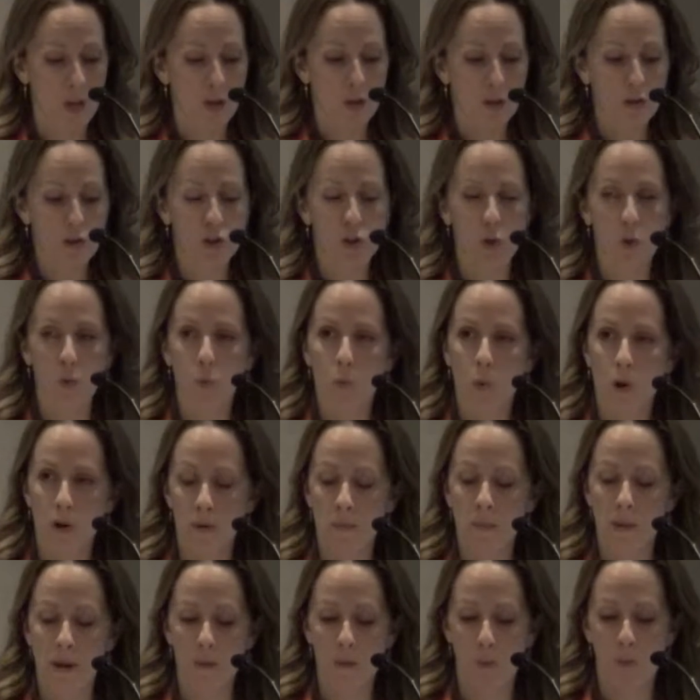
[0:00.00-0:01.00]
So
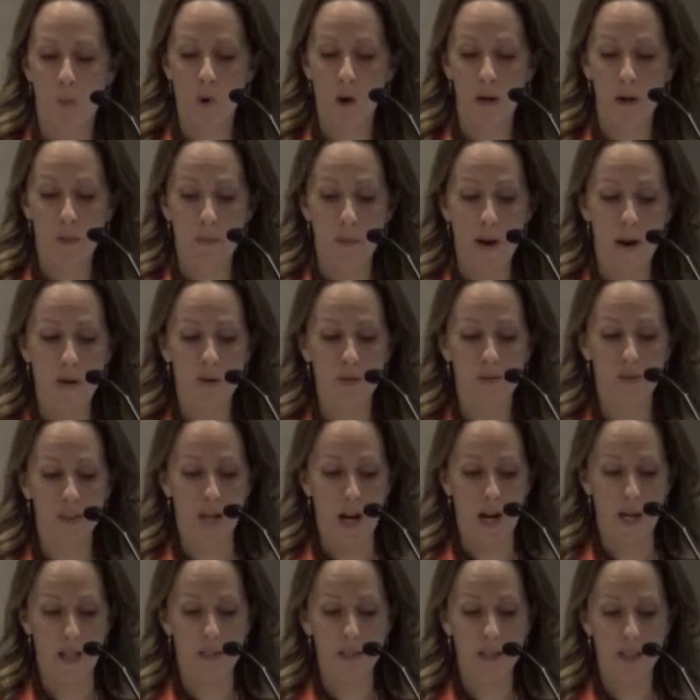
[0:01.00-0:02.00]
what amount of
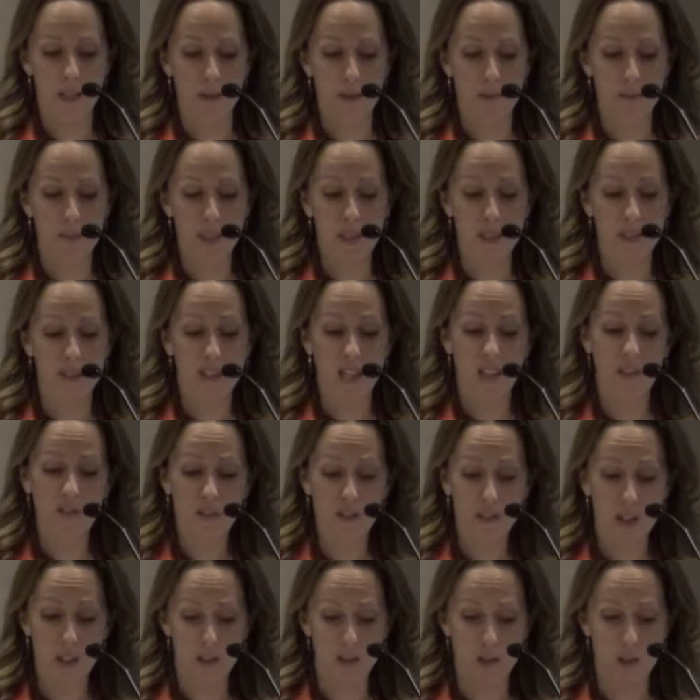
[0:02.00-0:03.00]
dyes can be
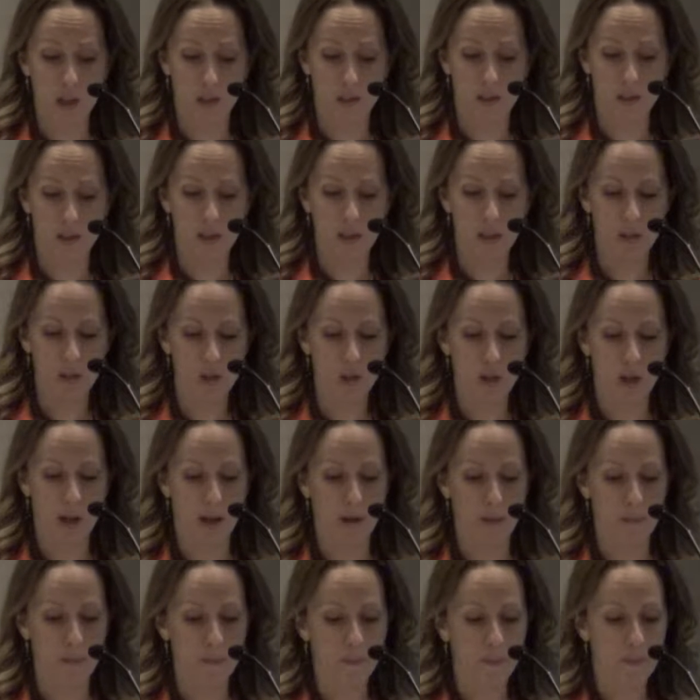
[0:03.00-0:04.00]
safely ingested each
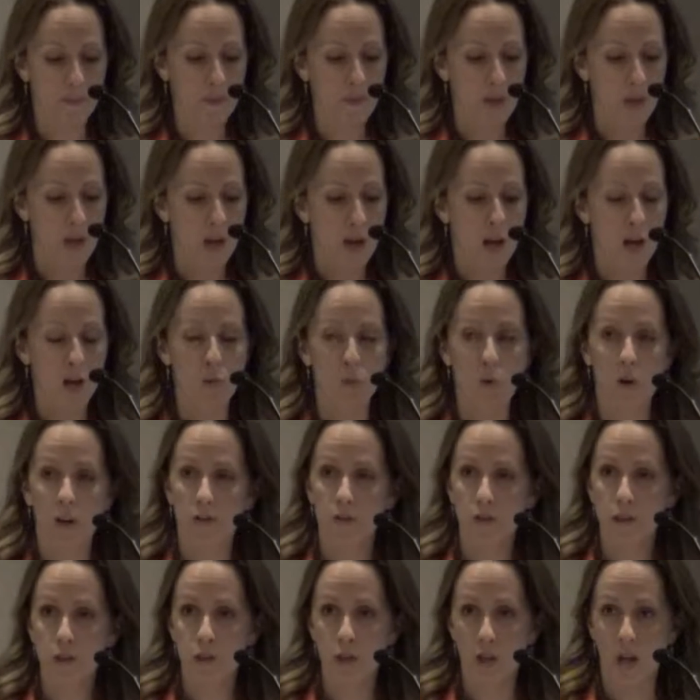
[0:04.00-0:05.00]
day? And what
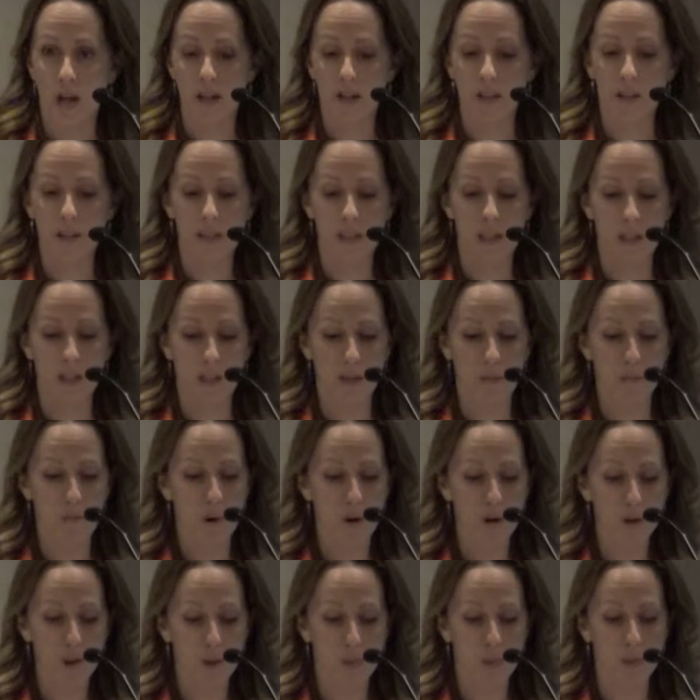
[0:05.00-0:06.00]
if your child is eating
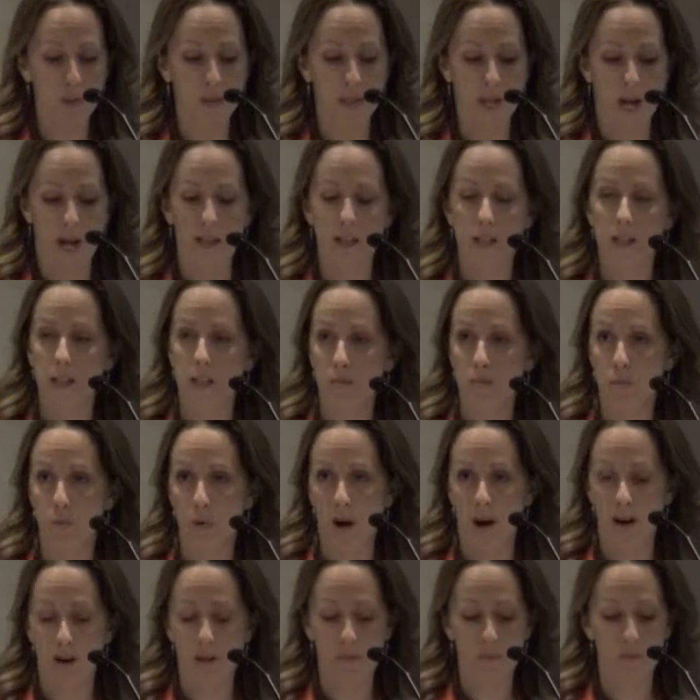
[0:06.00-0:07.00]
multiple dye-laden
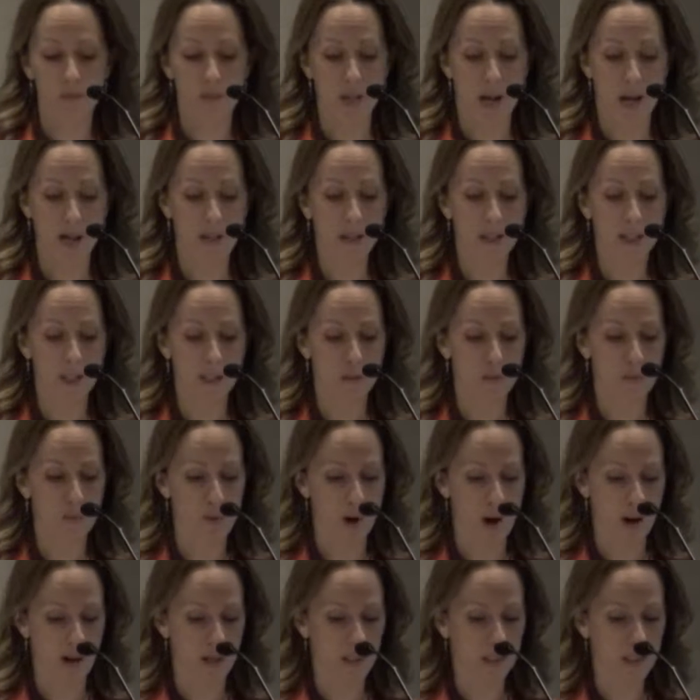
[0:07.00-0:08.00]

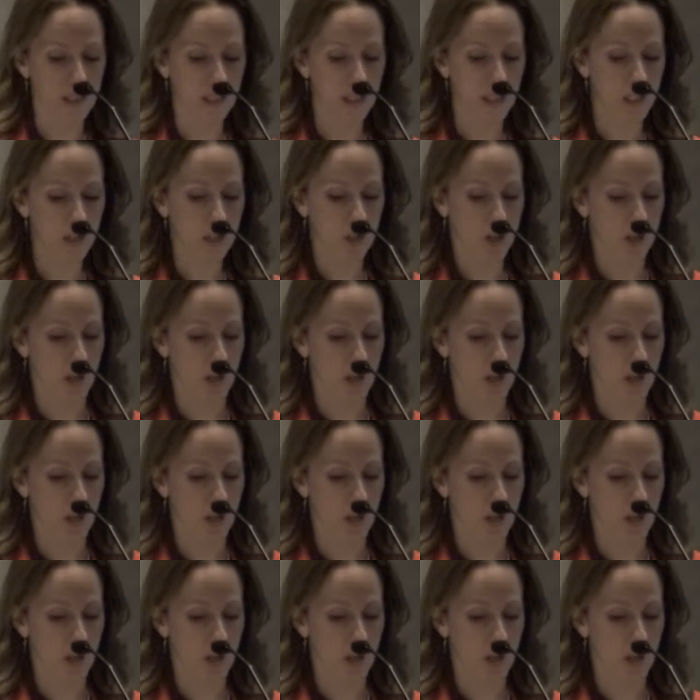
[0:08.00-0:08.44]
products each